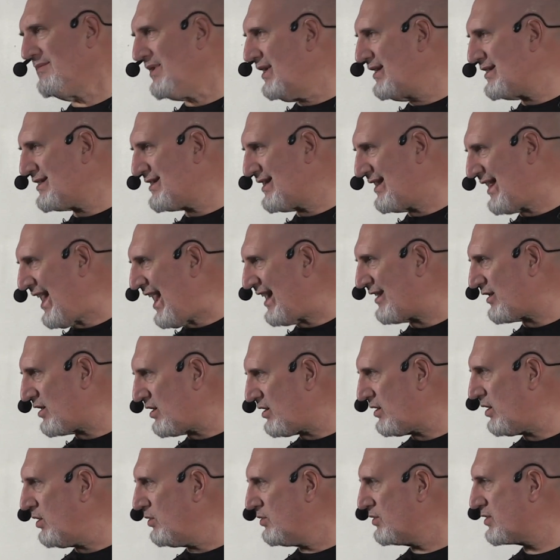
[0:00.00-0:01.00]
It's that
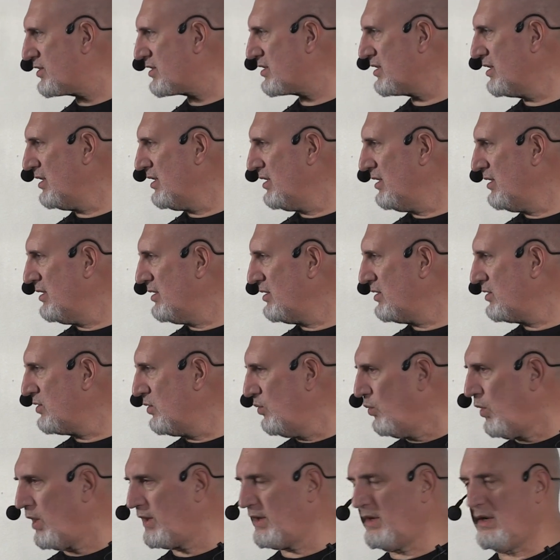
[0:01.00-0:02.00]
close
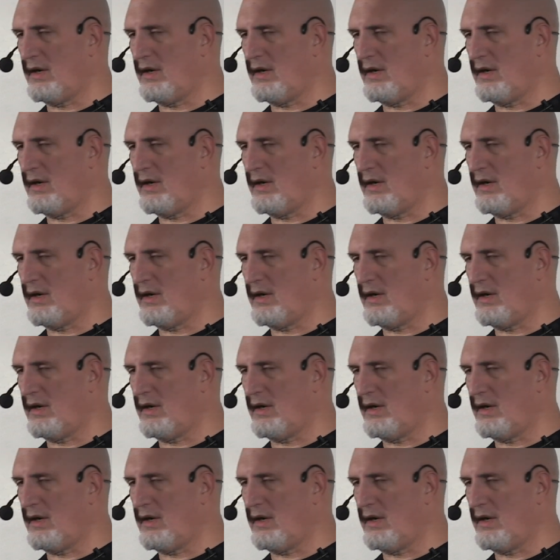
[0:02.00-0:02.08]
to one